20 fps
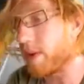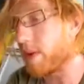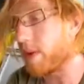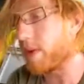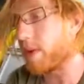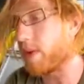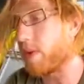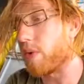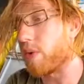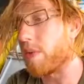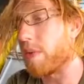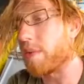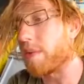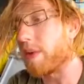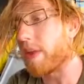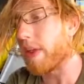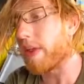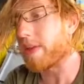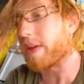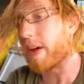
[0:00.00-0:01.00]
You
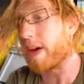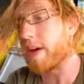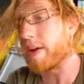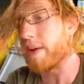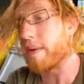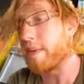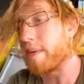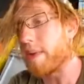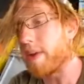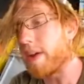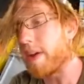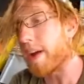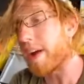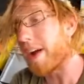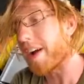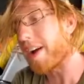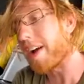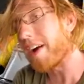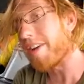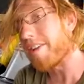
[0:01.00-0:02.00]
remember that time it
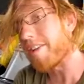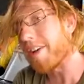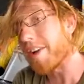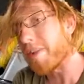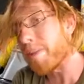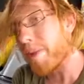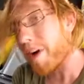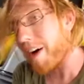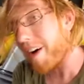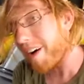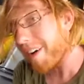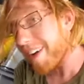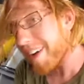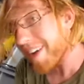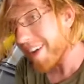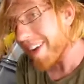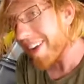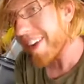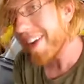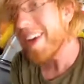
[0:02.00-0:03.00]
got covered in
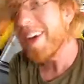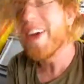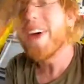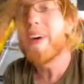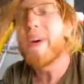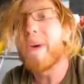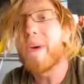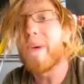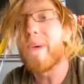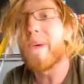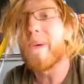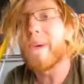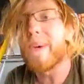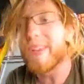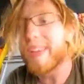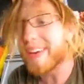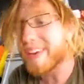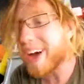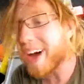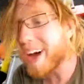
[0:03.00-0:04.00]
pollen,
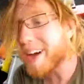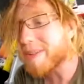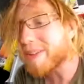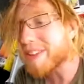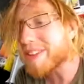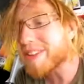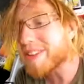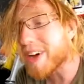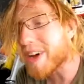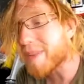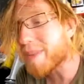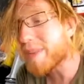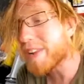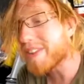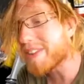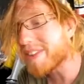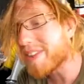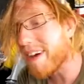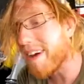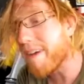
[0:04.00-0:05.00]
or the time it stubbed
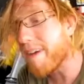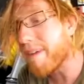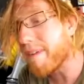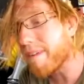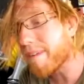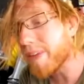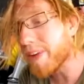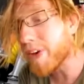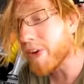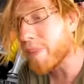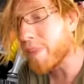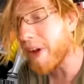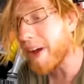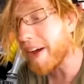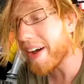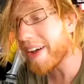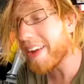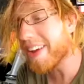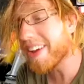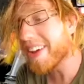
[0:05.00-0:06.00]
its toe real
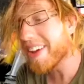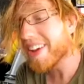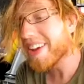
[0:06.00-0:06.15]
bad.